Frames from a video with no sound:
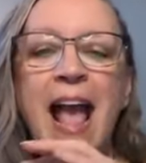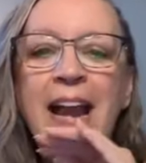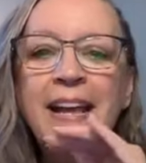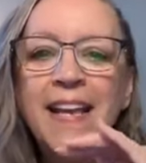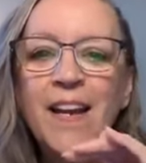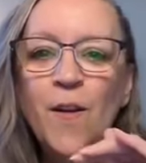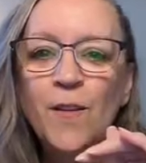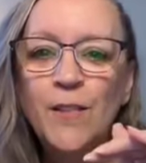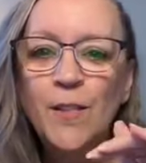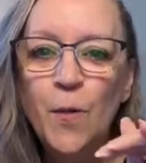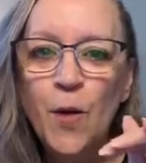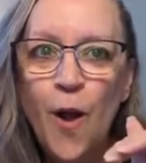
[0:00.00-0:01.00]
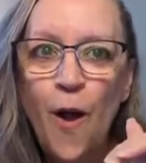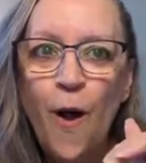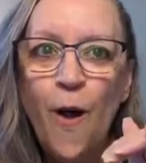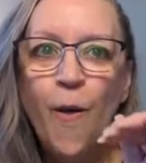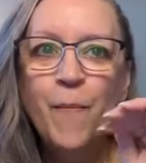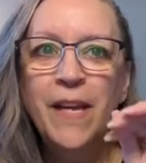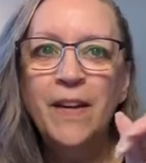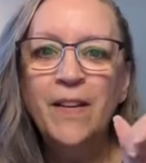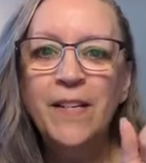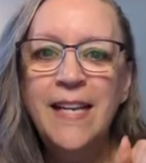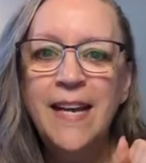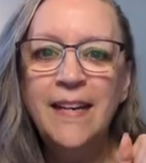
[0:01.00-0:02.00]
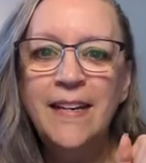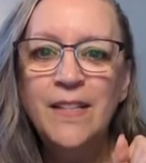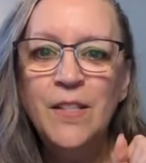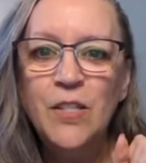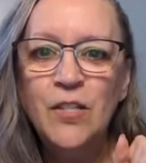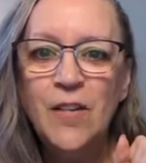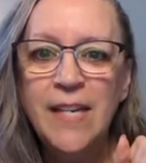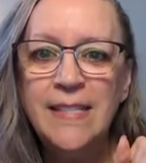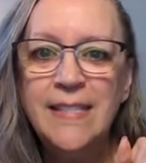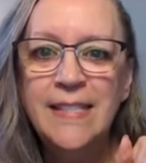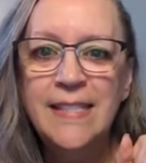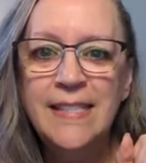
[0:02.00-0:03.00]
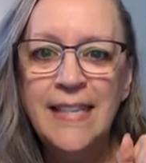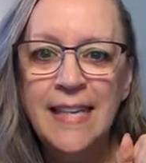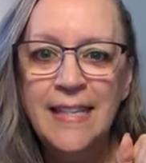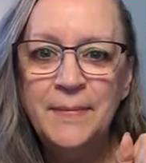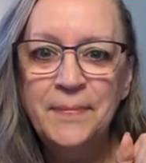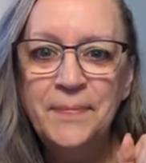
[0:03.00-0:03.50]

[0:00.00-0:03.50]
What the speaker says: and it can also calm irritated and stressed skin.